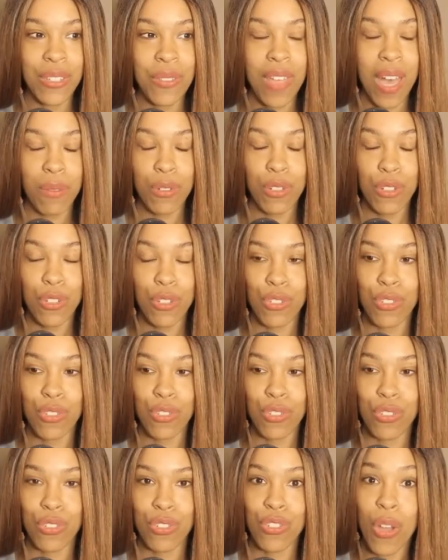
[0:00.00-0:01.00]
that was
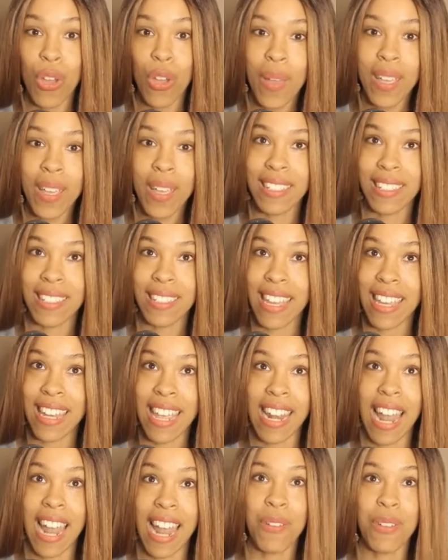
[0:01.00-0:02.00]
just so
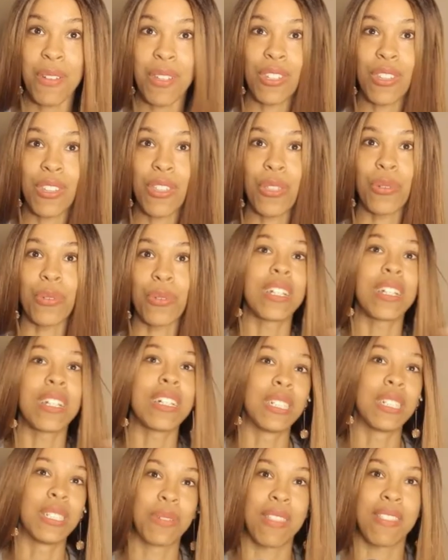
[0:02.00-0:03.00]
exciting, and I was
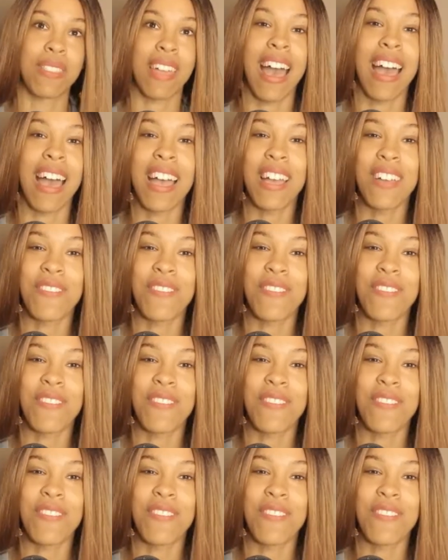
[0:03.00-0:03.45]
thrilled with that.